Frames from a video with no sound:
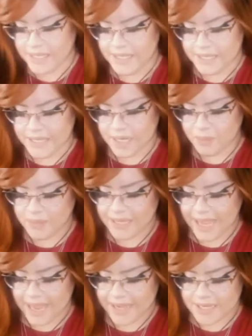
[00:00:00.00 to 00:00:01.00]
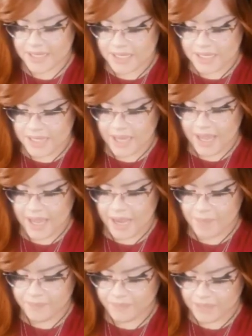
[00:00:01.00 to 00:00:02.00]
here we got
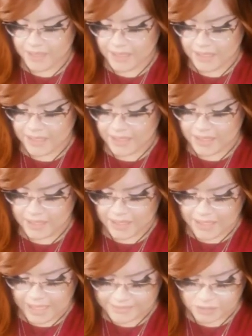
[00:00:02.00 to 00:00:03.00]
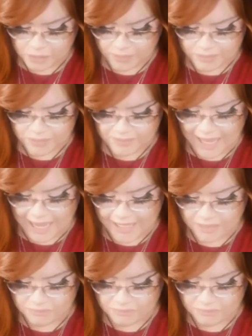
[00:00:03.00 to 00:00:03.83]
a situation that,